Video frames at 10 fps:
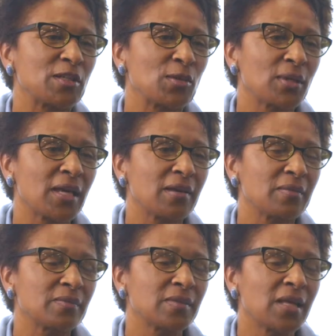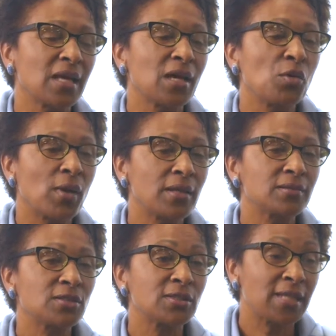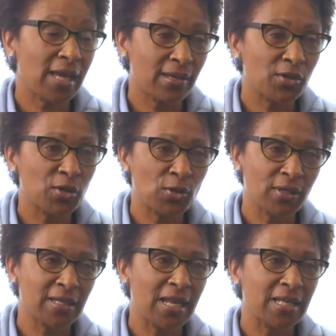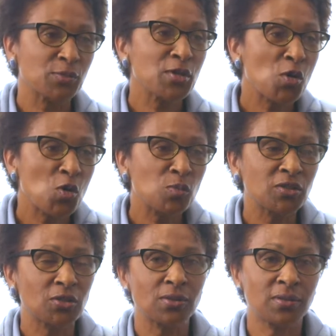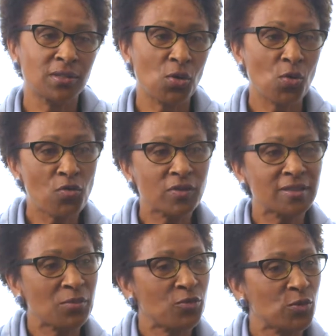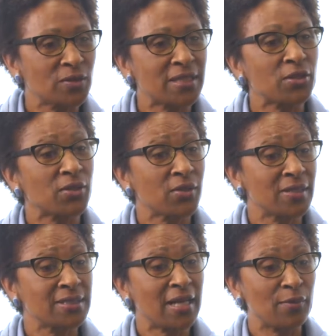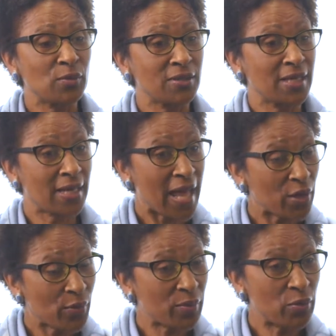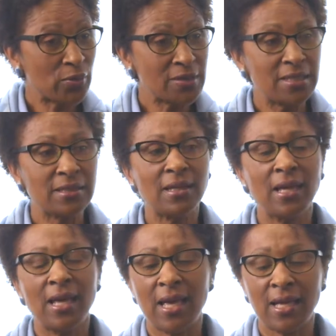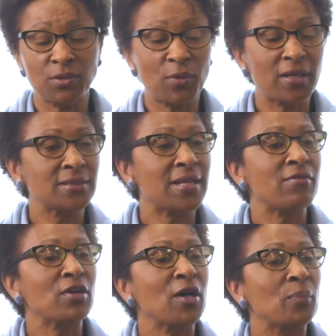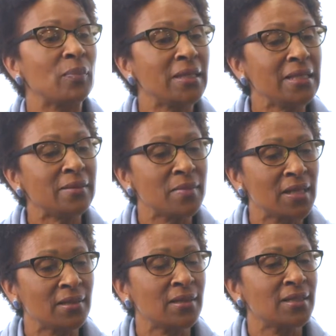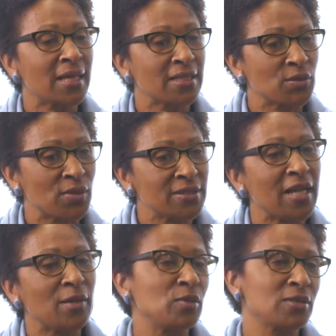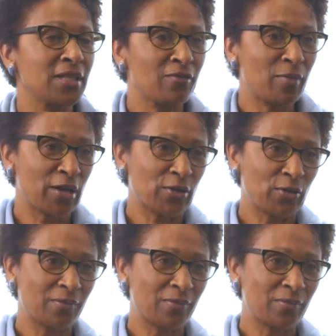Okay. Well, today in our cooking class, we hope to go over some foods that are going to help you to get adequate protein, as well as to have a complete meal that is going to help you to live better.